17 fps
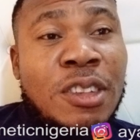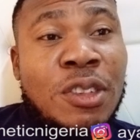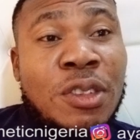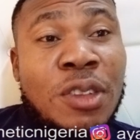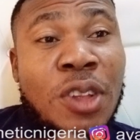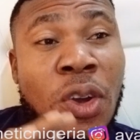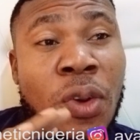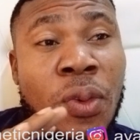
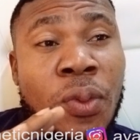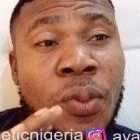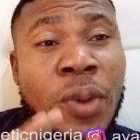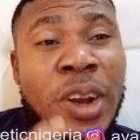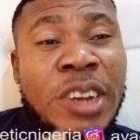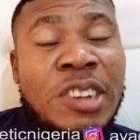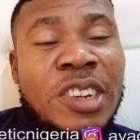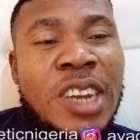is
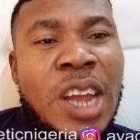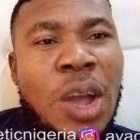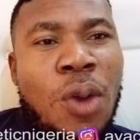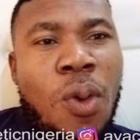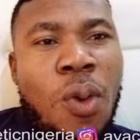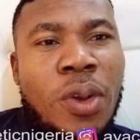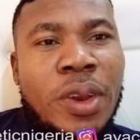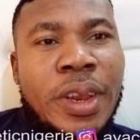
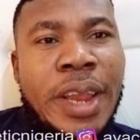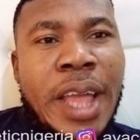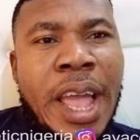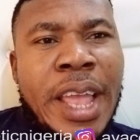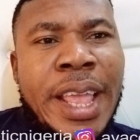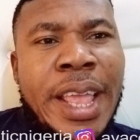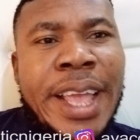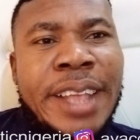original one.
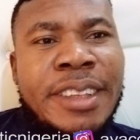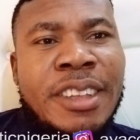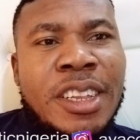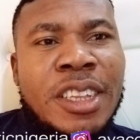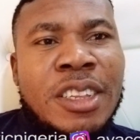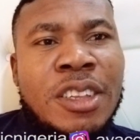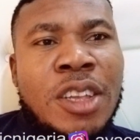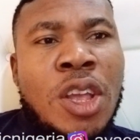Are you
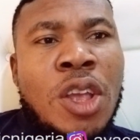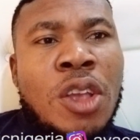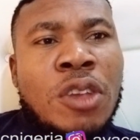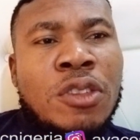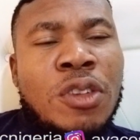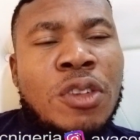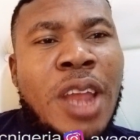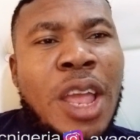getting it?
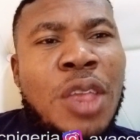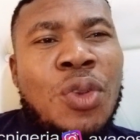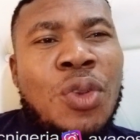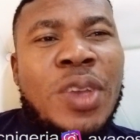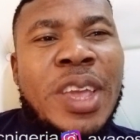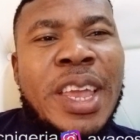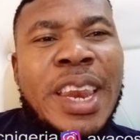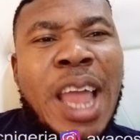So now
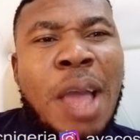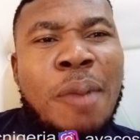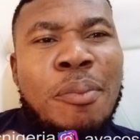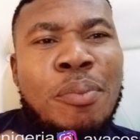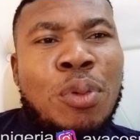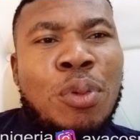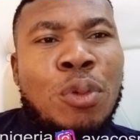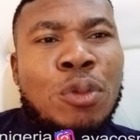you
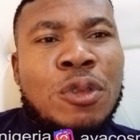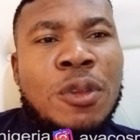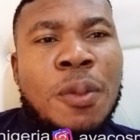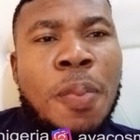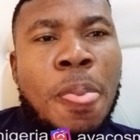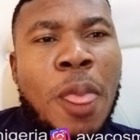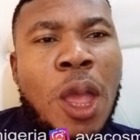cannot put